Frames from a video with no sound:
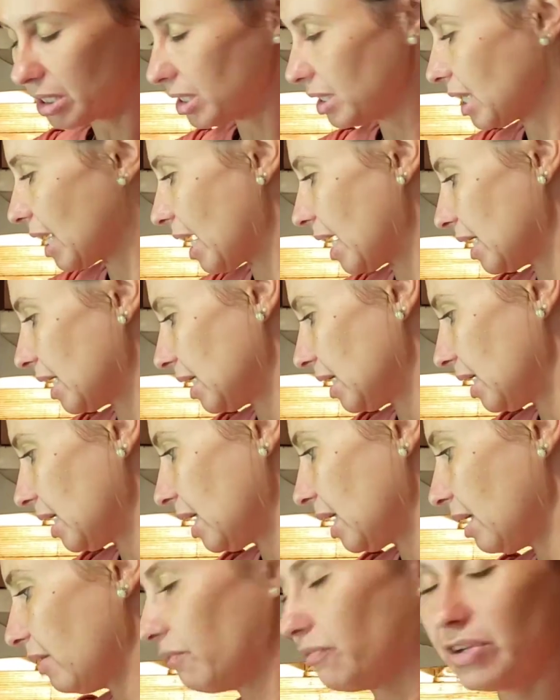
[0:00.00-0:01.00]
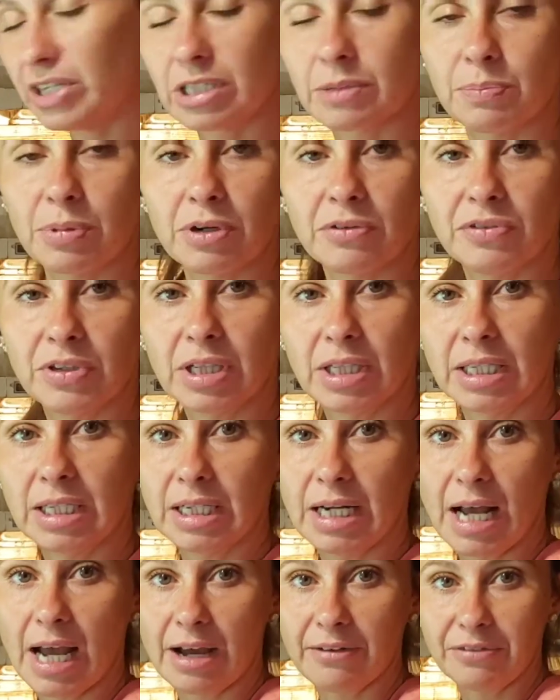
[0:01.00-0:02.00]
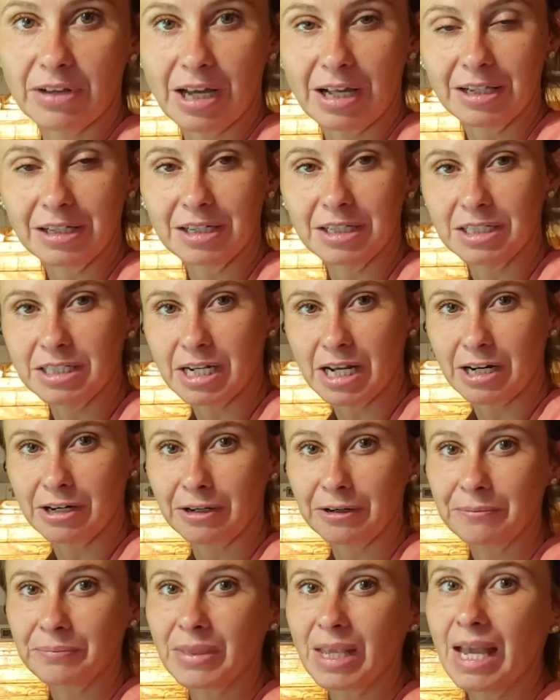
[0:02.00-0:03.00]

that it fits perfectly in a half gallon container.